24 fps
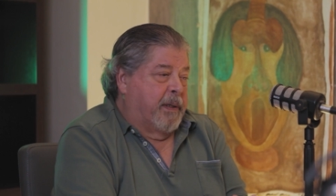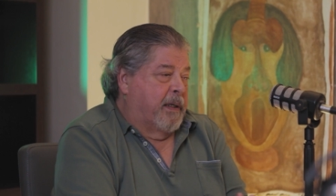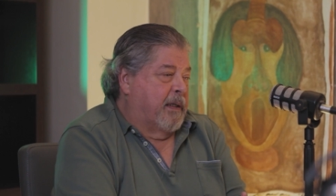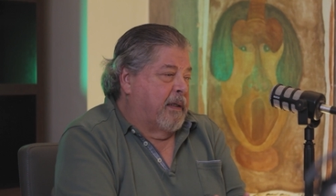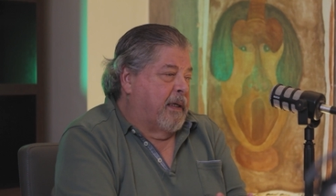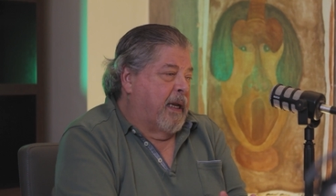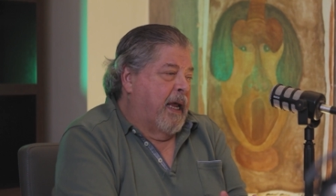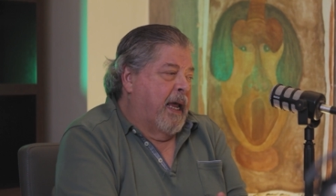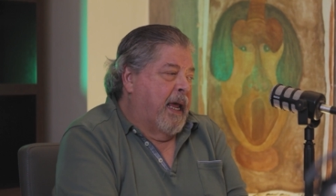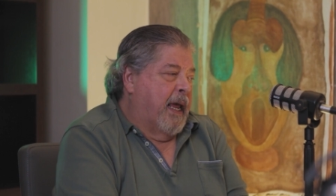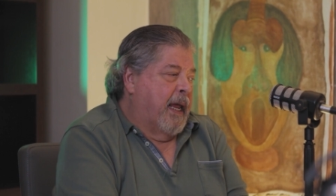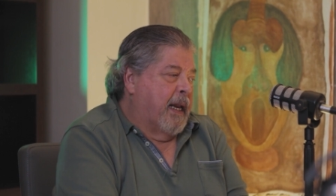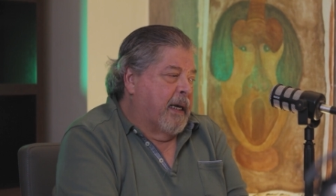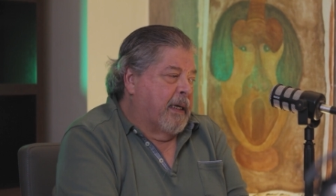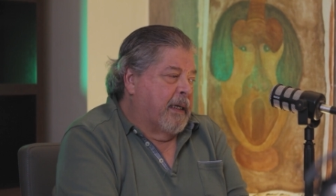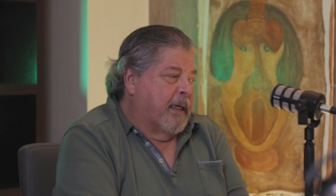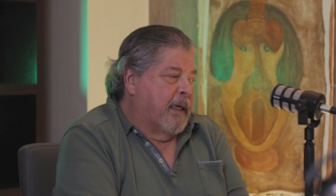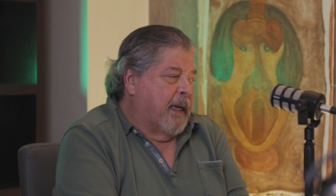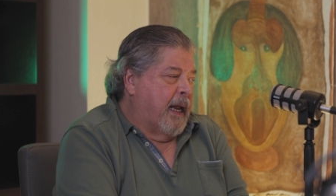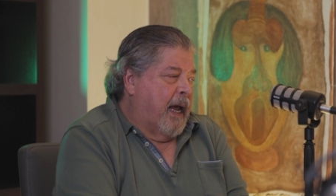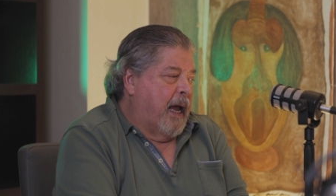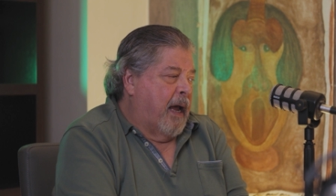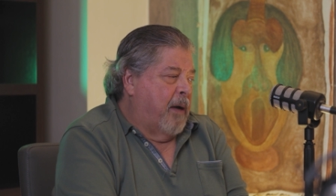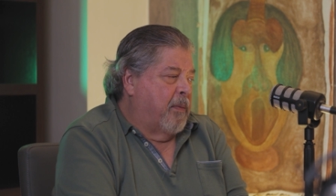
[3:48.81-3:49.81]
Rampant.
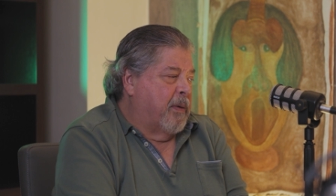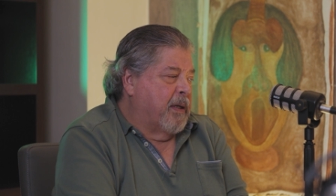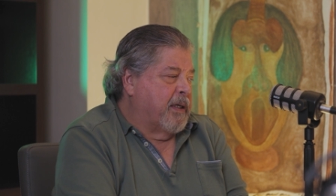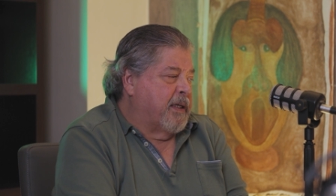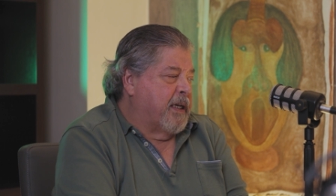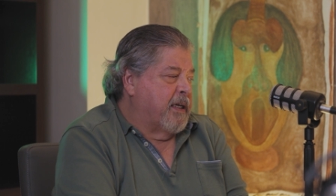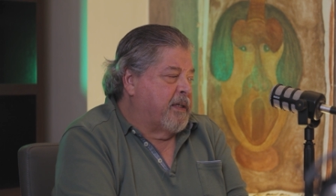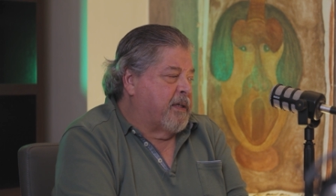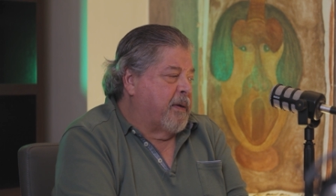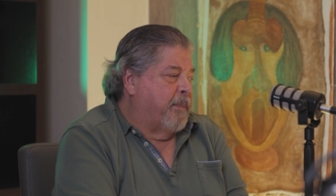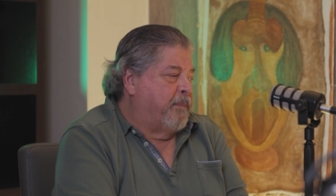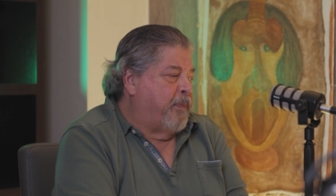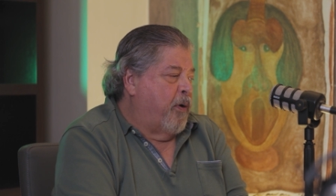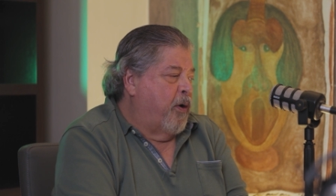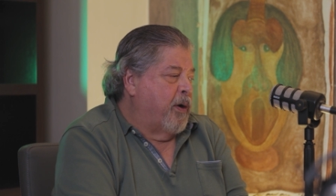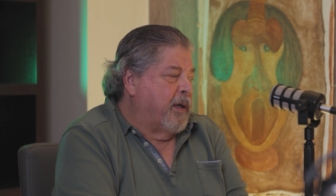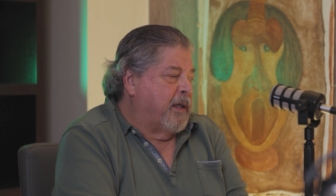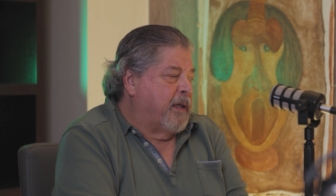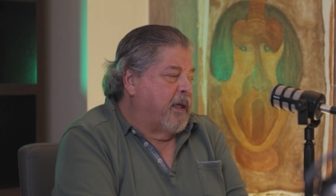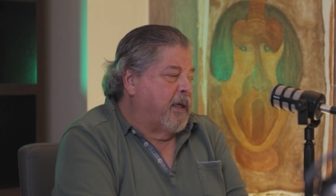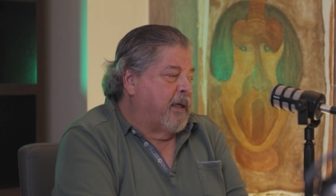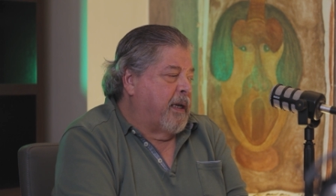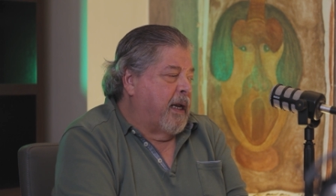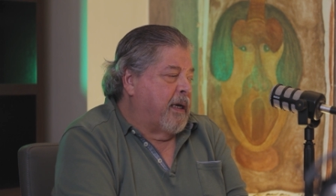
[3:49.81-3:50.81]
And I was
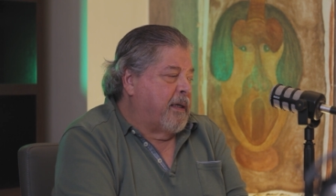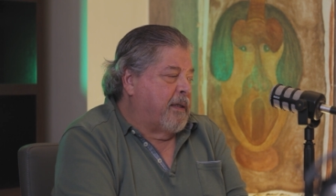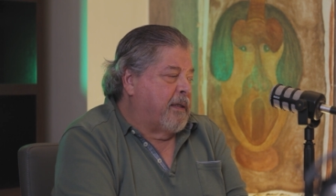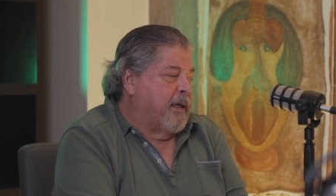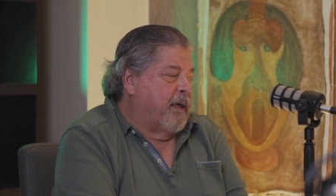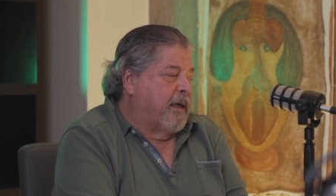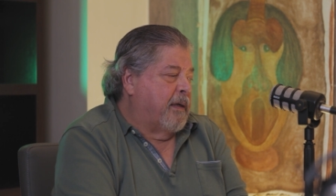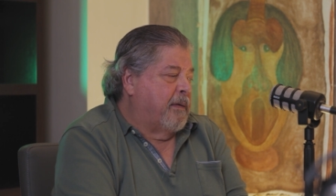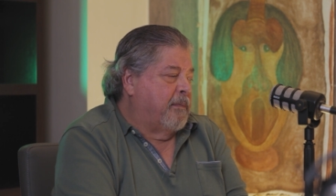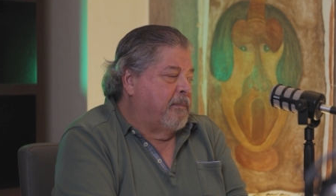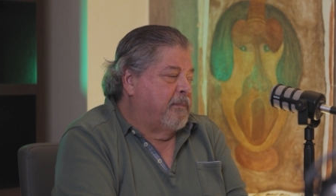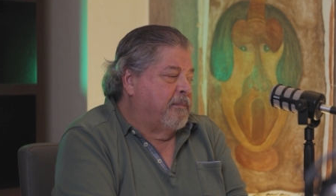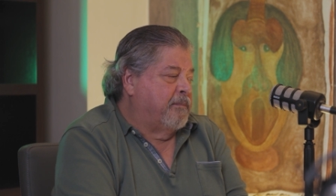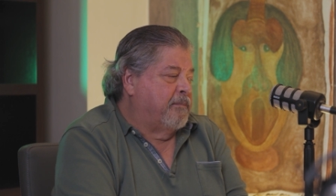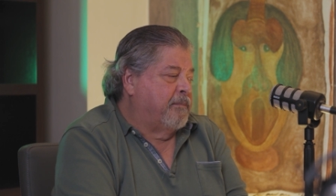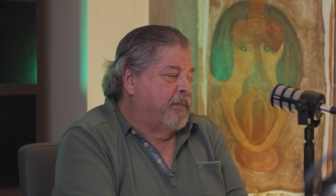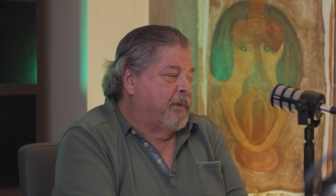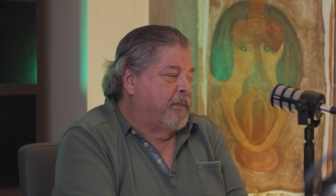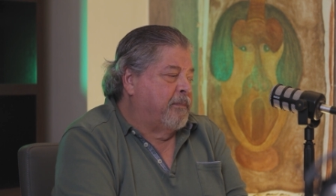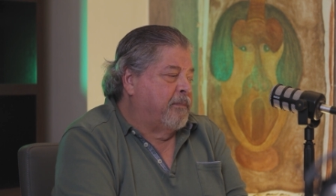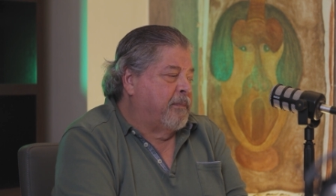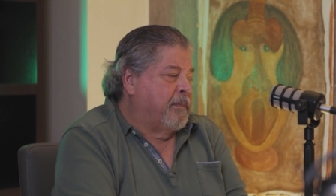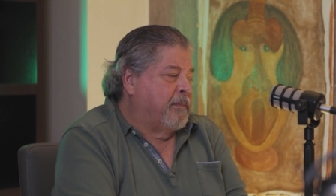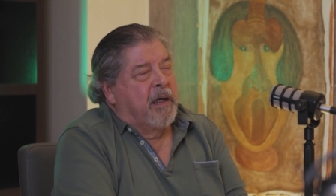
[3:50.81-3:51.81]
disappointed that
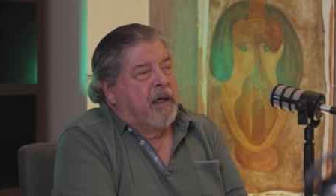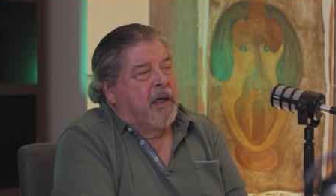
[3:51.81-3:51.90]
uh,